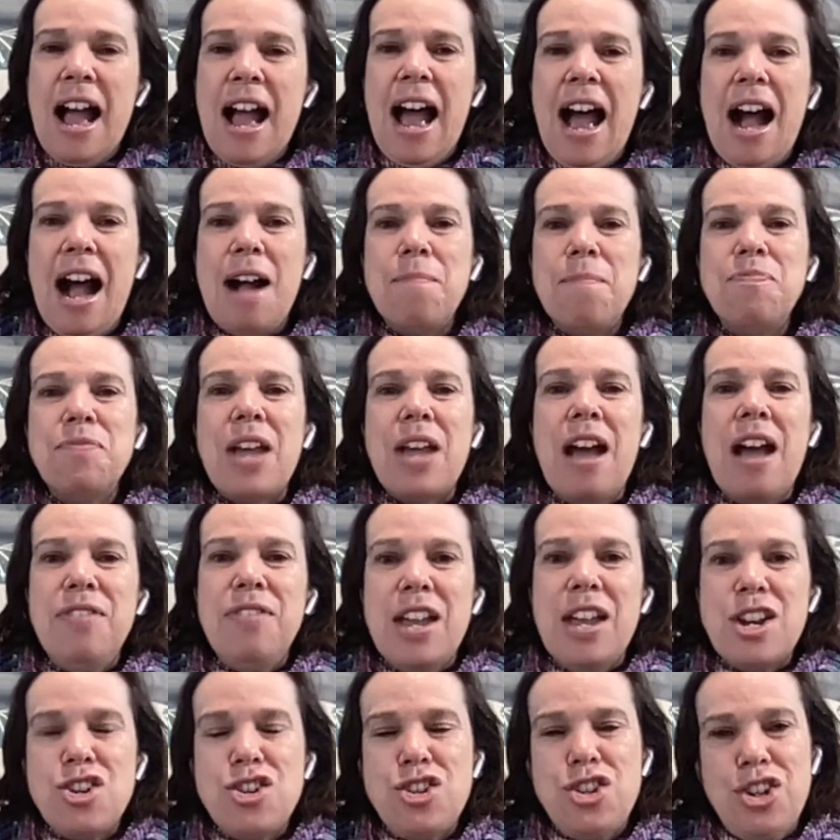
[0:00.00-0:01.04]
And
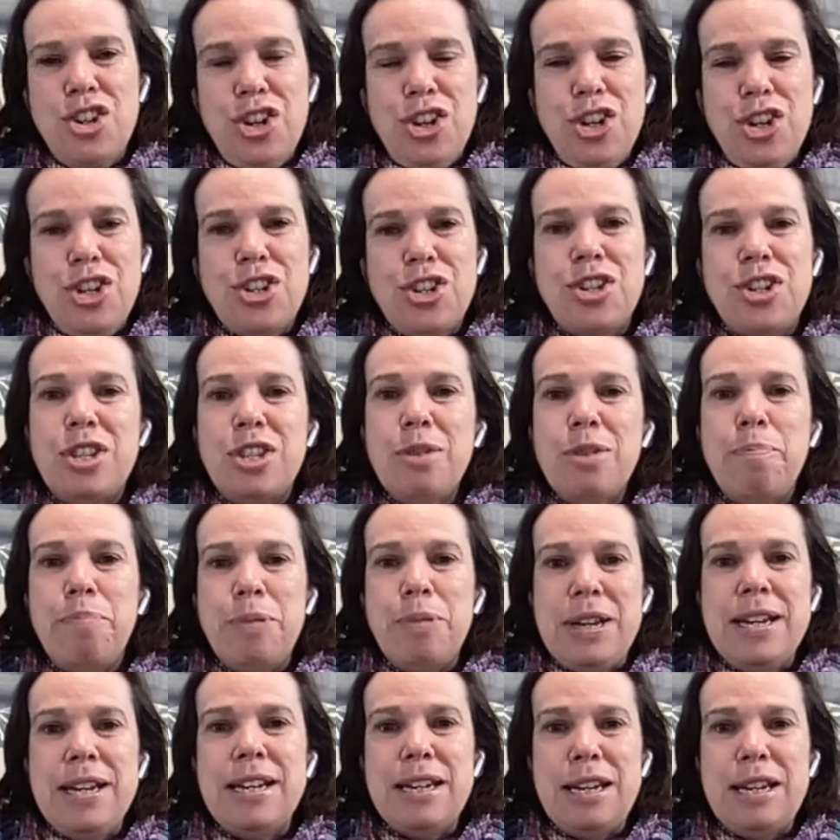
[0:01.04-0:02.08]
then use the
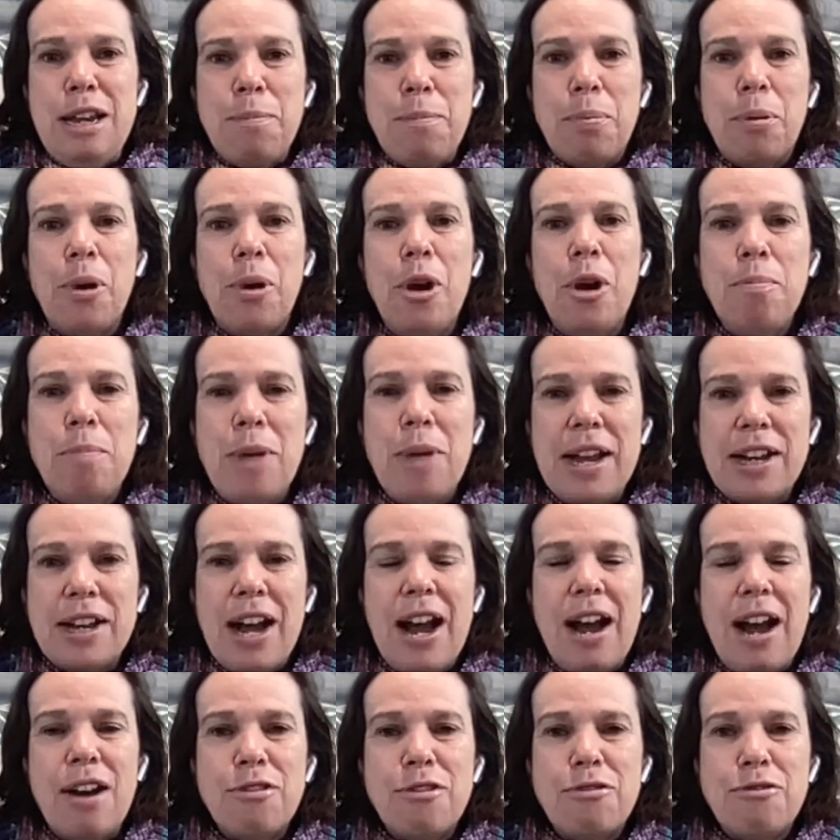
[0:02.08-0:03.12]
big Knit Pro
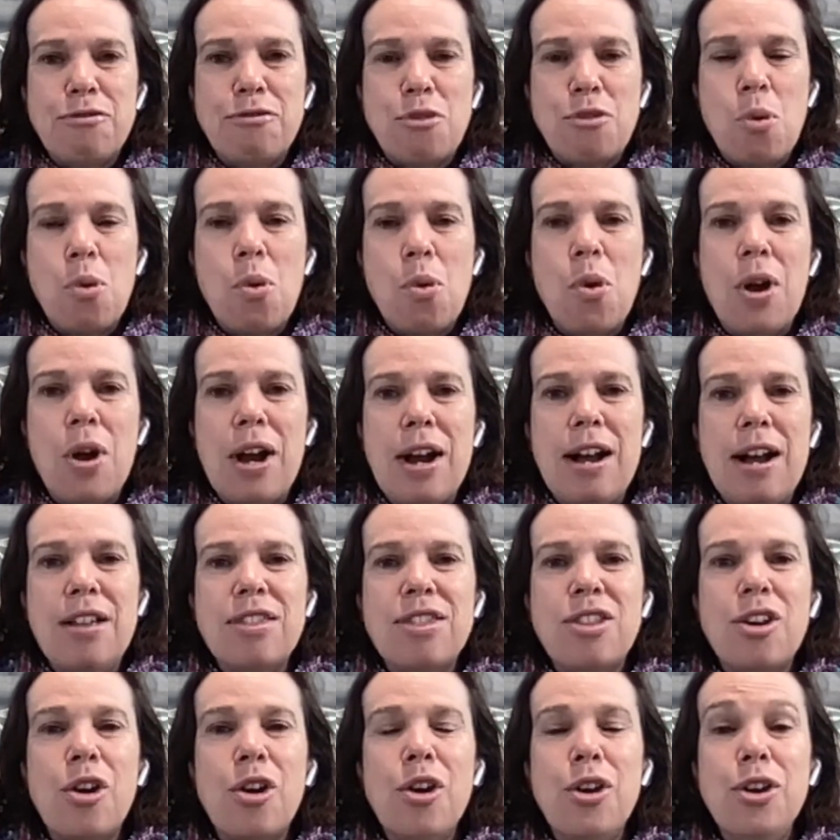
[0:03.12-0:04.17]
Mega for
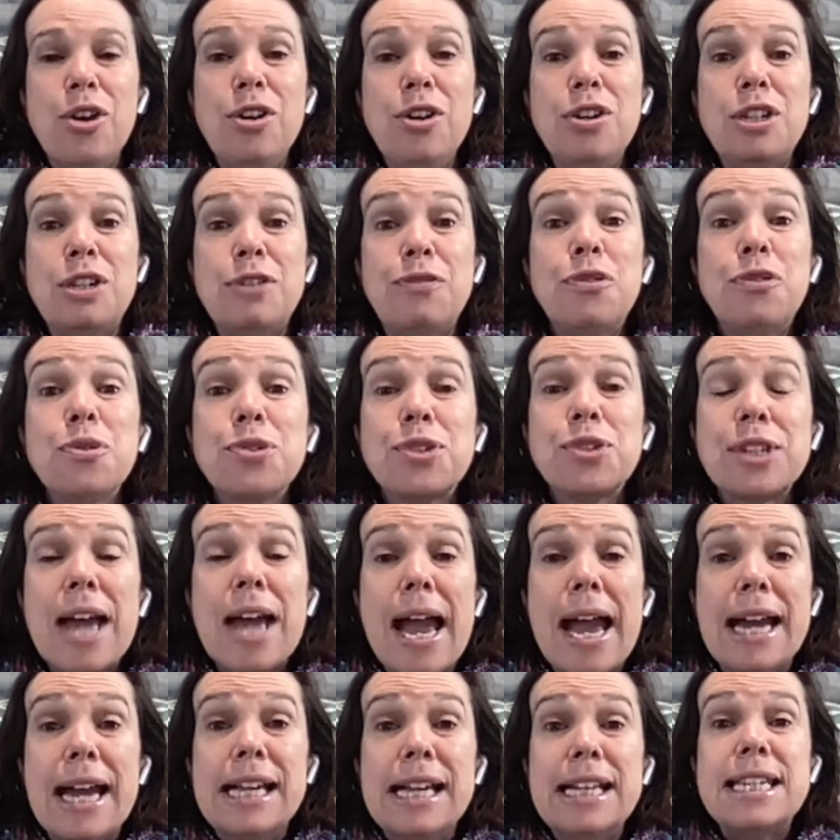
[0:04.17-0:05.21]
those full
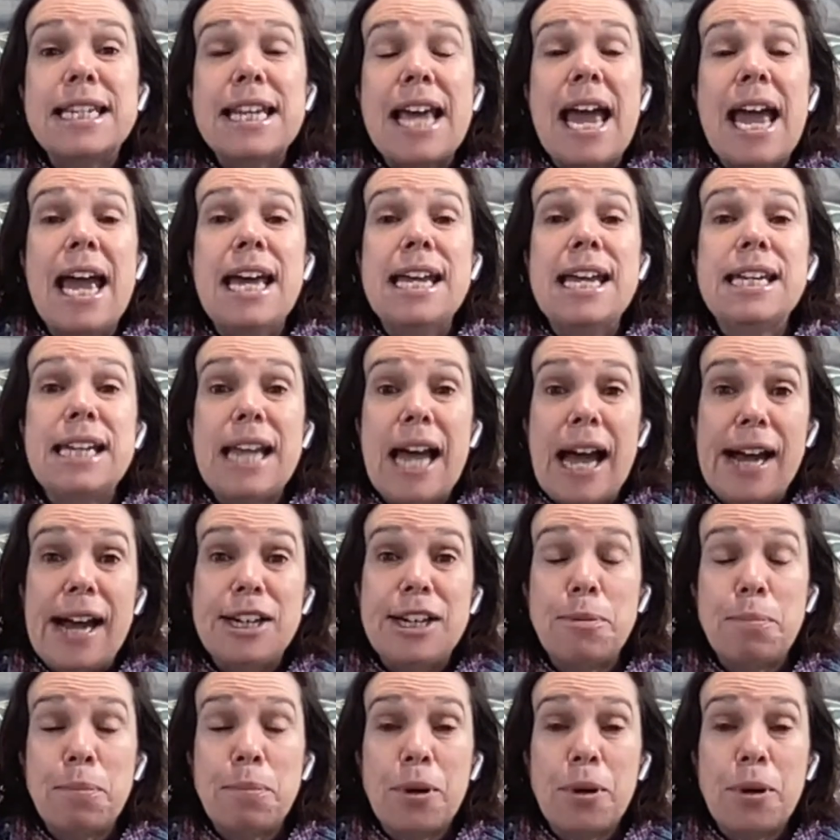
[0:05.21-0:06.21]
skeins and larger